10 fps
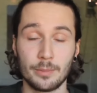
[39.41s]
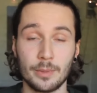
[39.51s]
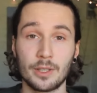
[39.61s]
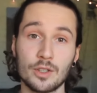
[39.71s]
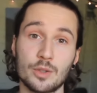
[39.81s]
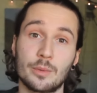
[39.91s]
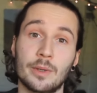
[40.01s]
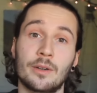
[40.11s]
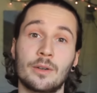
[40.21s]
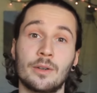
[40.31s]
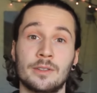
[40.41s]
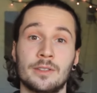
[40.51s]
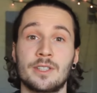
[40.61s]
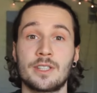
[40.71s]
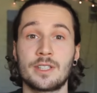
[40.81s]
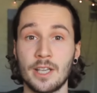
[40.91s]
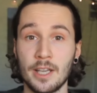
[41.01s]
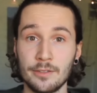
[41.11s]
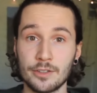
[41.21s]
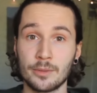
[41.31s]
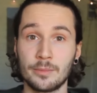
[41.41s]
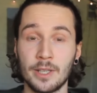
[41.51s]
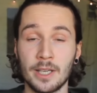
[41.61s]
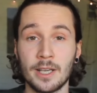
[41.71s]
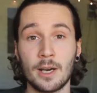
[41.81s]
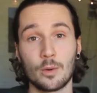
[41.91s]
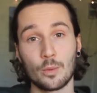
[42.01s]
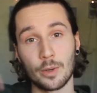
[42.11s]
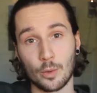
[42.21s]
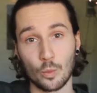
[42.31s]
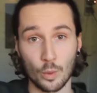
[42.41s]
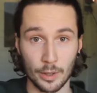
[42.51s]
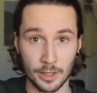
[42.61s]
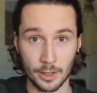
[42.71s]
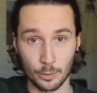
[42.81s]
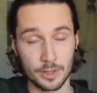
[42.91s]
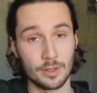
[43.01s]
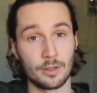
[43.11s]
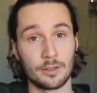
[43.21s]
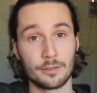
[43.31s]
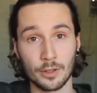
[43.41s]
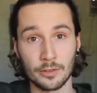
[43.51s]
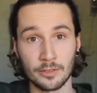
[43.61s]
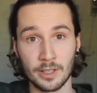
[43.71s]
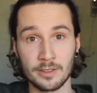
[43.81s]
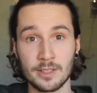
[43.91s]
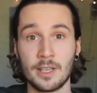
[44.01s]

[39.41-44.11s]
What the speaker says: because we are going to save some data we are working with on the front end